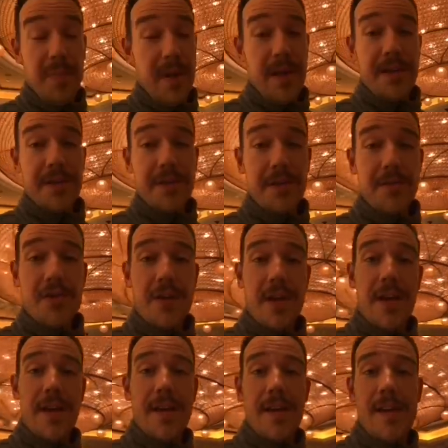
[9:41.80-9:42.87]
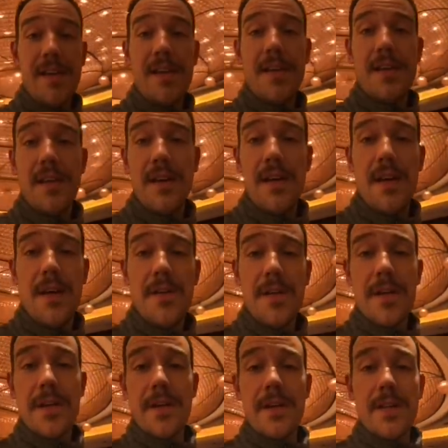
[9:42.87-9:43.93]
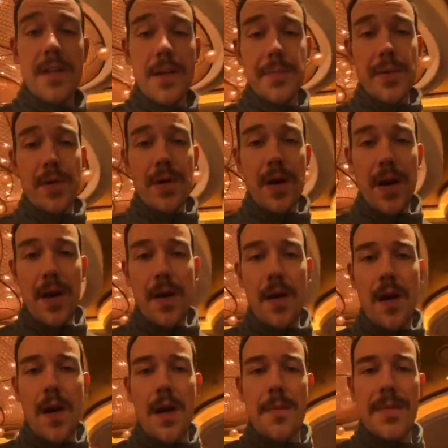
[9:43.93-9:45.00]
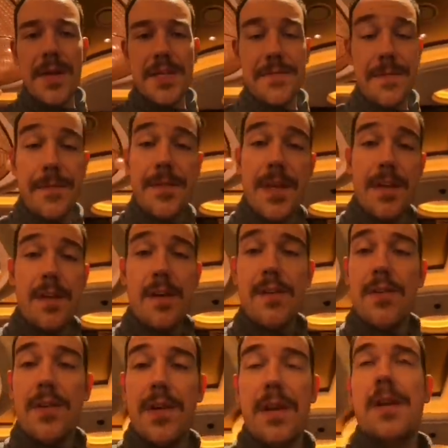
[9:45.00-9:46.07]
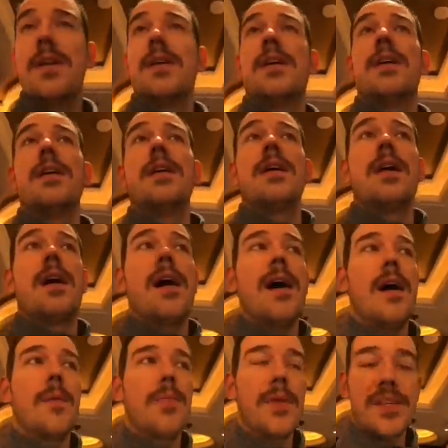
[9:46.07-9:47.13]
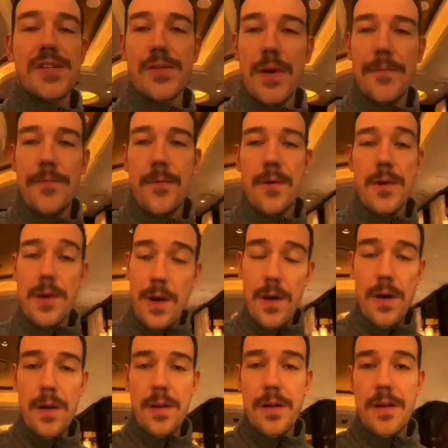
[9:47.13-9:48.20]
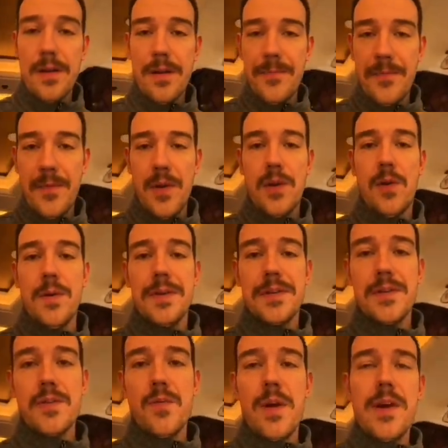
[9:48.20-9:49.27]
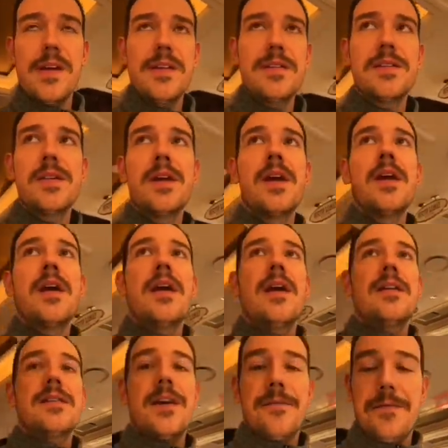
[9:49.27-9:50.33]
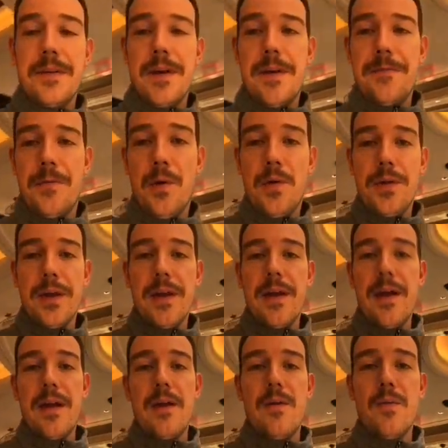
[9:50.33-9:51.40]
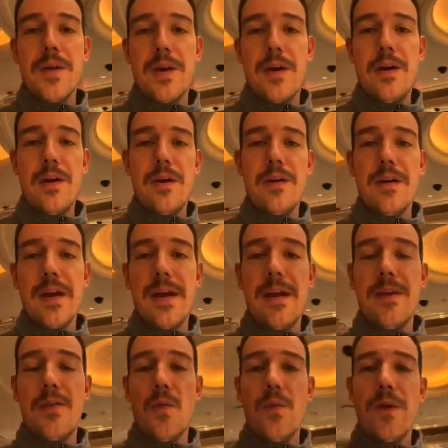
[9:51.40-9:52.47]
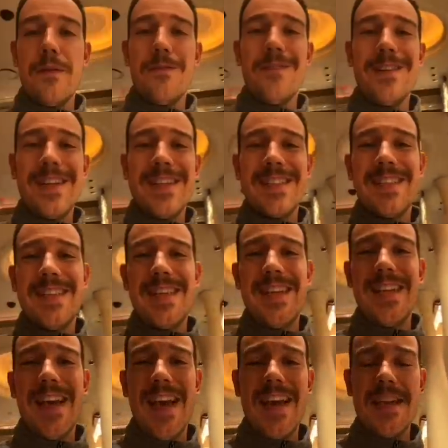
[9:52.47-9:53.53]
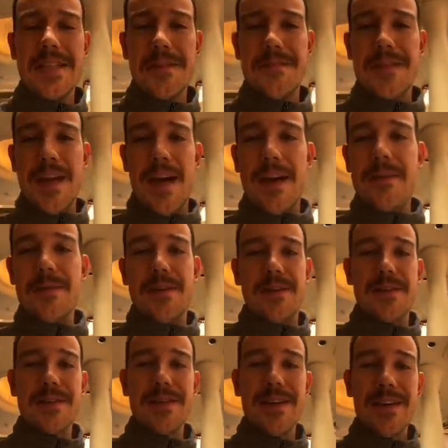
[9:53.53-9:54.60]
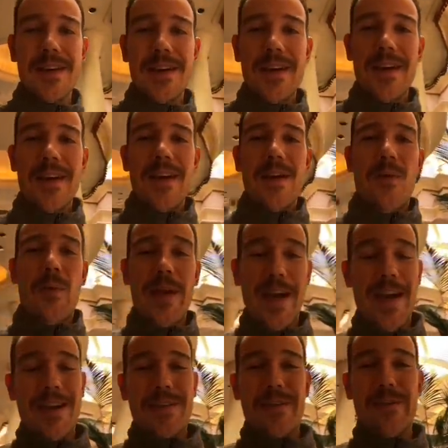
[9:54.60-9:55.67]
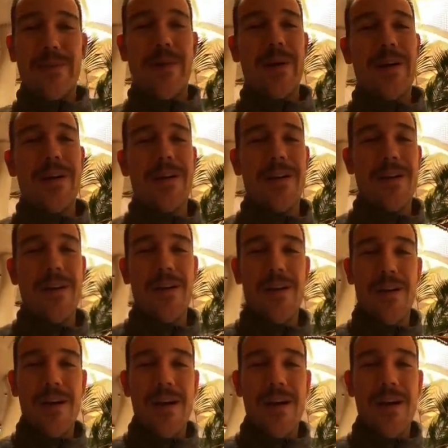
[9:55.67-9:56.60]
The blinds do check and under the gun limper, bets 1500. Uh, pretty straightforward call here. No reason to raise. Definitely not folding. We call, and the river is the ace of diamonds. We got two pair,